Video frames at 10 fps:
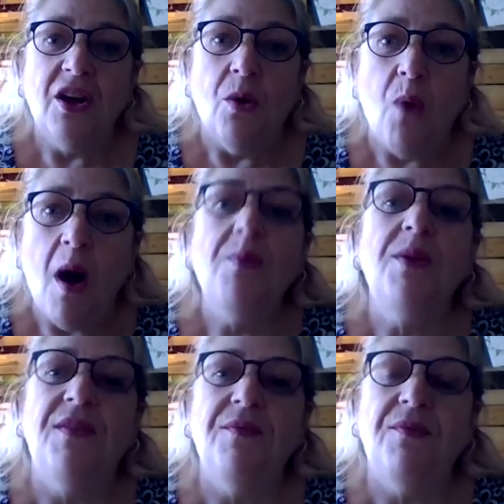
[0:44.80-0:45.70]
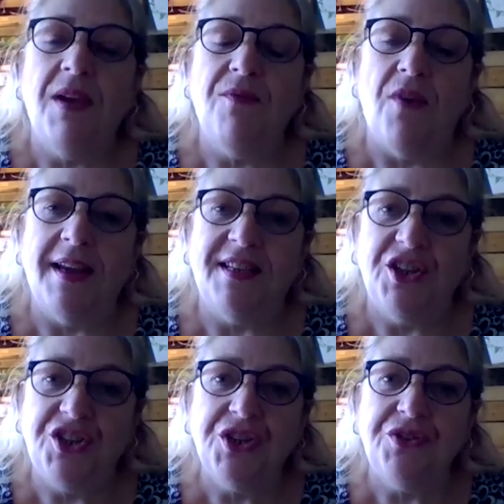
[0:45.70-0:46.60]
we've
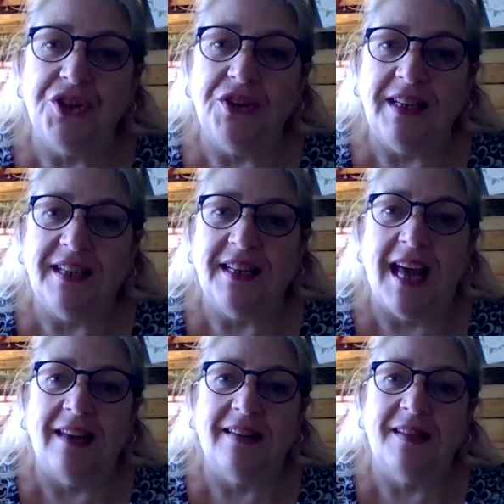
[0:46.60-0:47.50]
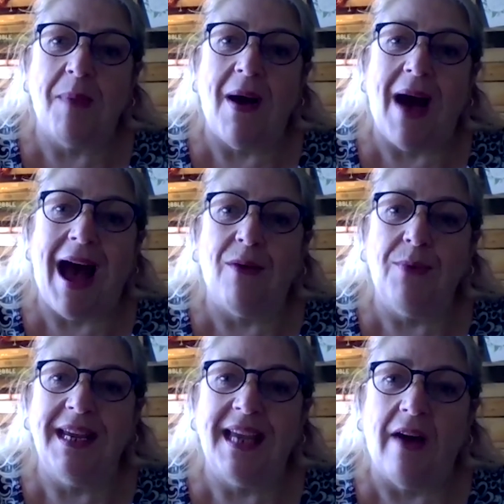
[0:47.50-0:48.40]
invited you, Julie, to tell us about how we
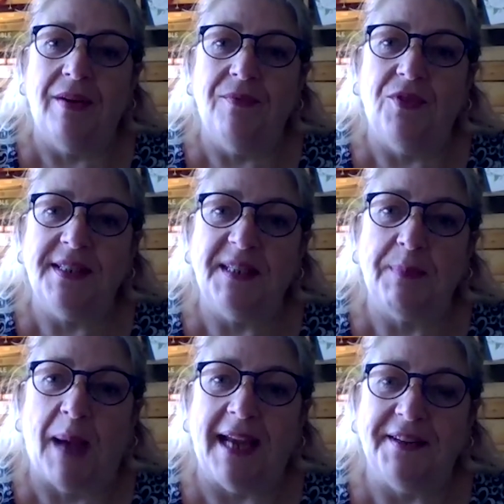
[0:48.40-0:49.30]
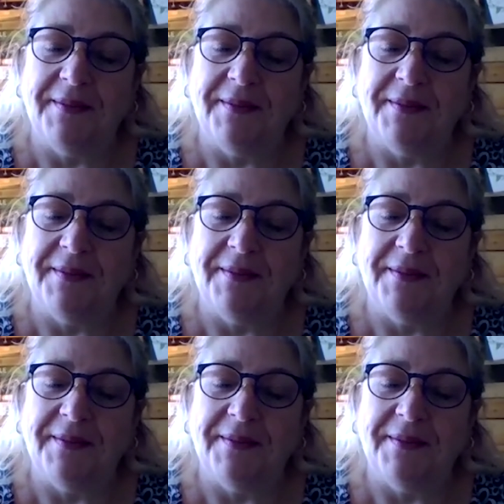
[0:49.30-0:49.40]
can get our invoices paid?